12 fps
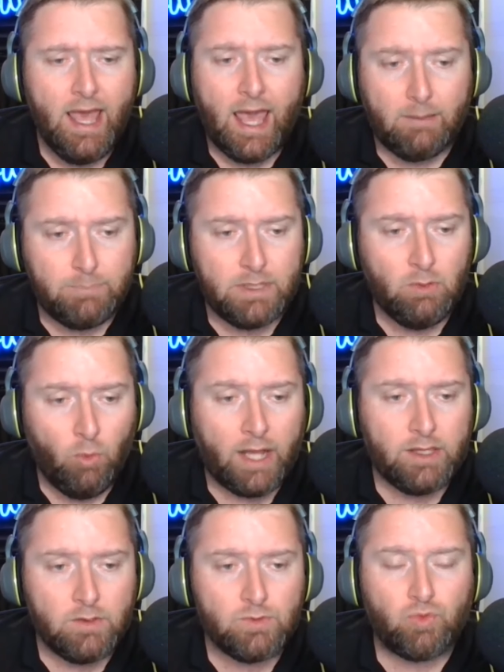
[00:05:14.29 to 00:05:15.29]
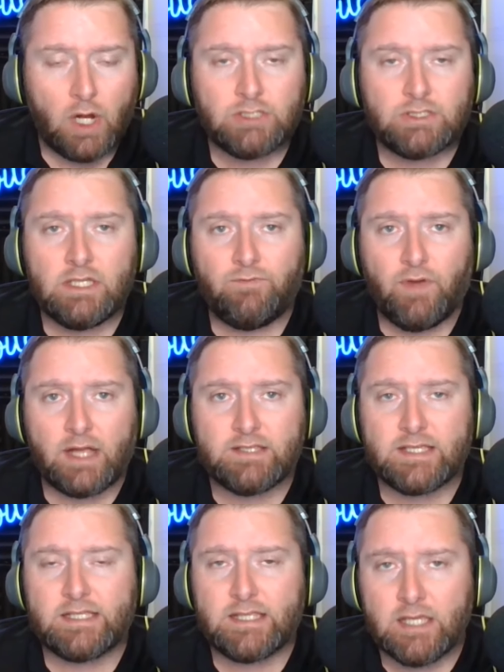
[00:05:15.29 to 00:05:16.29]
And BYU's rush defense
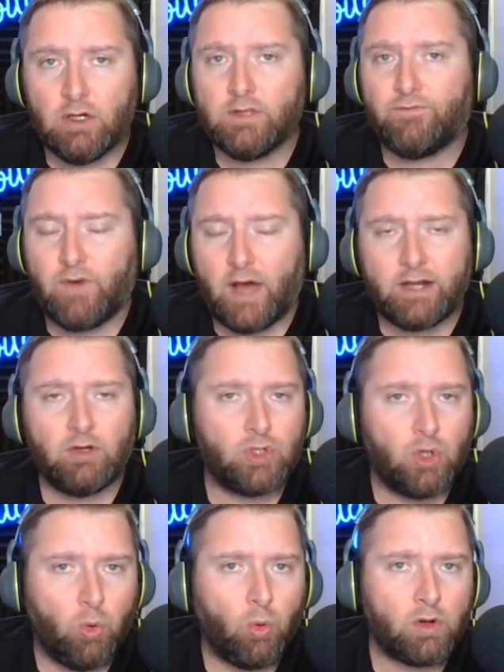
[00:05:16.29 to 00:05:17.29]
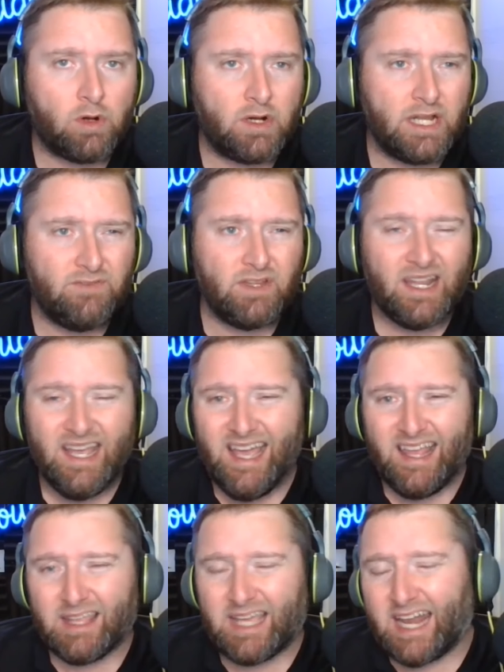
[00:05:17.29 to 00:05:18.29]
until the final quarter and even
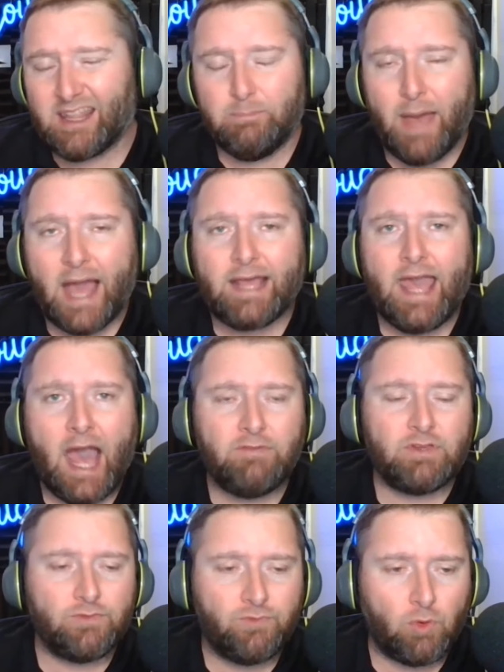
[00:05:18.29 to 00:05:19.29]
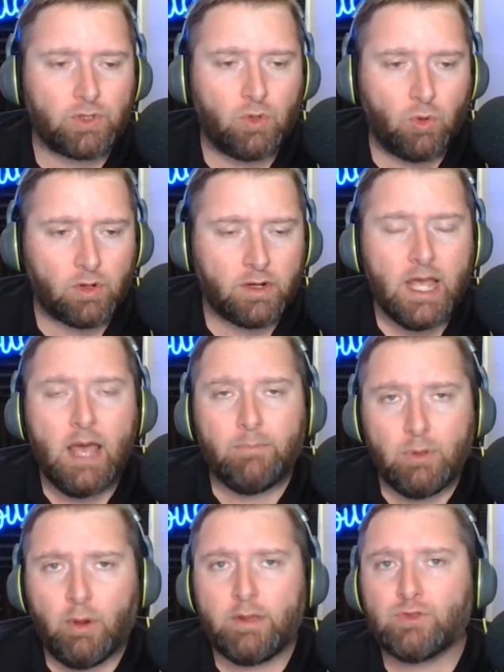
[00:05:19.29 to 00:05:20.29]
the kind of the back half of the fourth quarter,
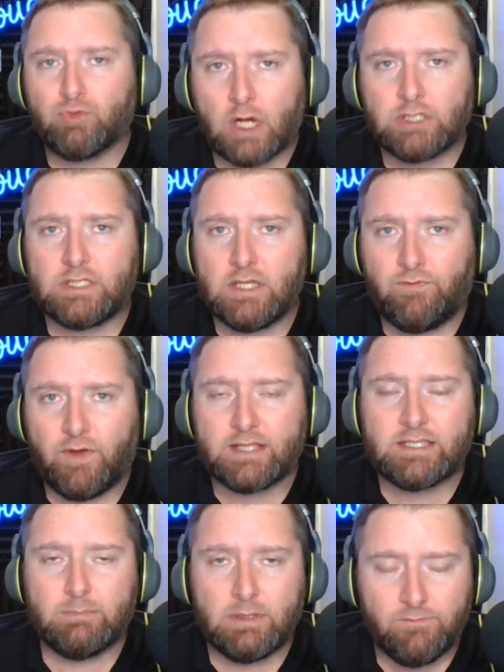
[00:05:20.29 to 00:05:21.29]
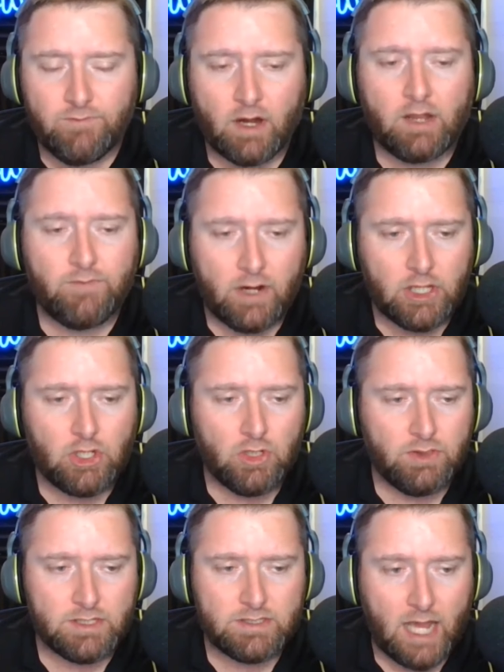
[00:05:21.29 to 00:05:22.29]
BYU's rush defense had been very, very good
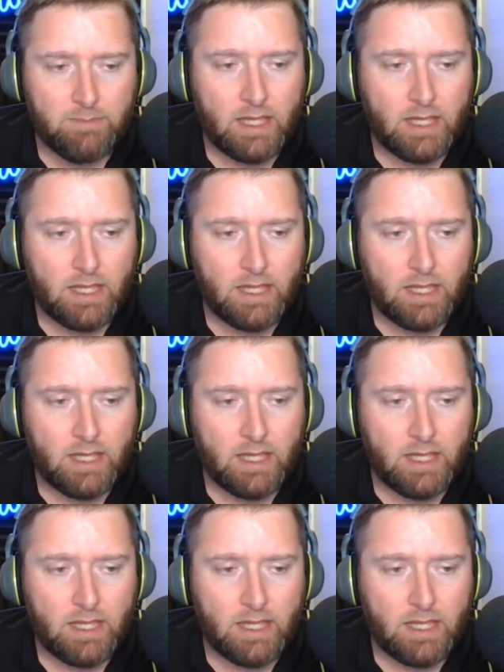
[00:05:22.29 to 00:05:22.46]
in this game.